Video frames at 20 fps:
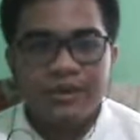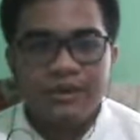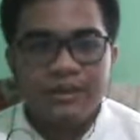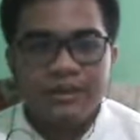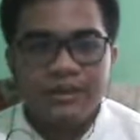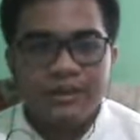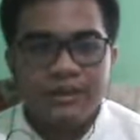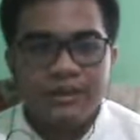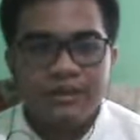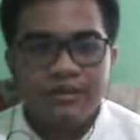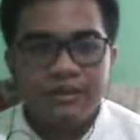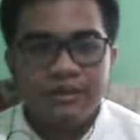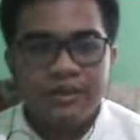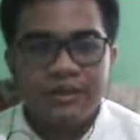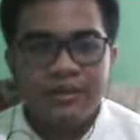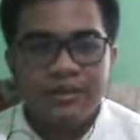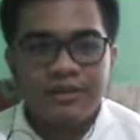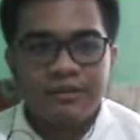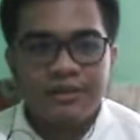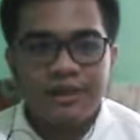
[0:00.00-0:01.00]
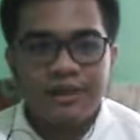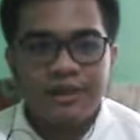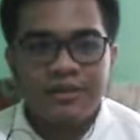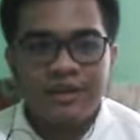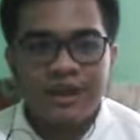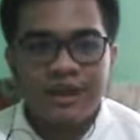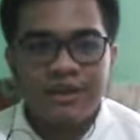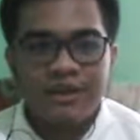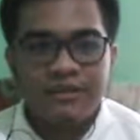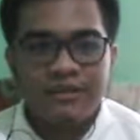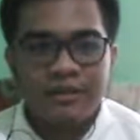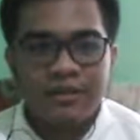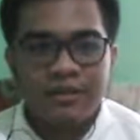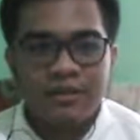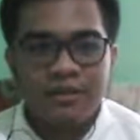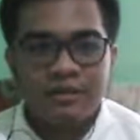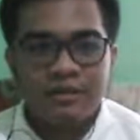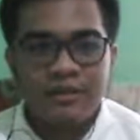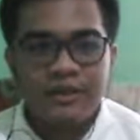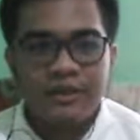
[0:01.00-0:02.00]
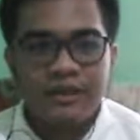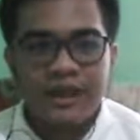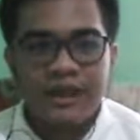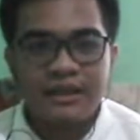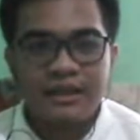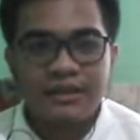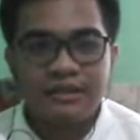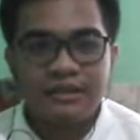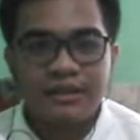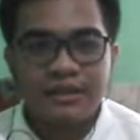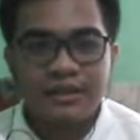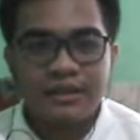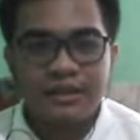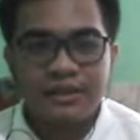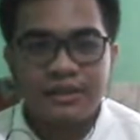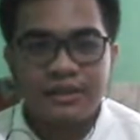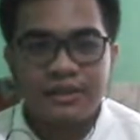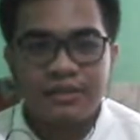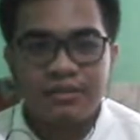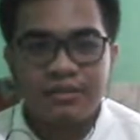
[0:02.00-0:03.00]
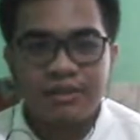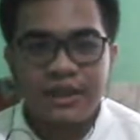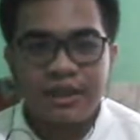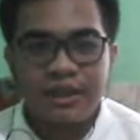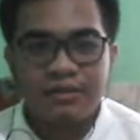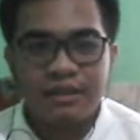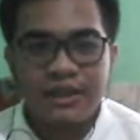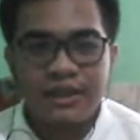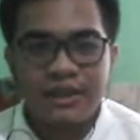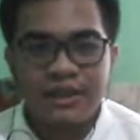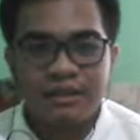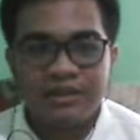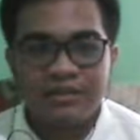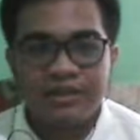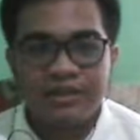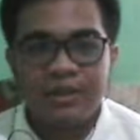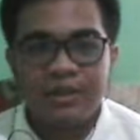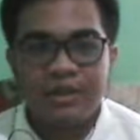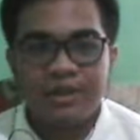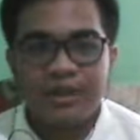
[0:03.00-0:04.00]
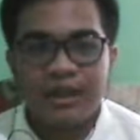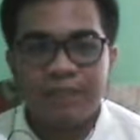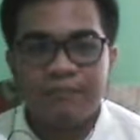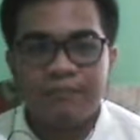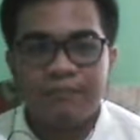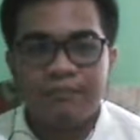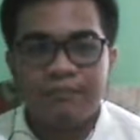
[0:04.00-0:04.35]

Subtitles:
Stringers which transfer loads and stresses to equally distribute them.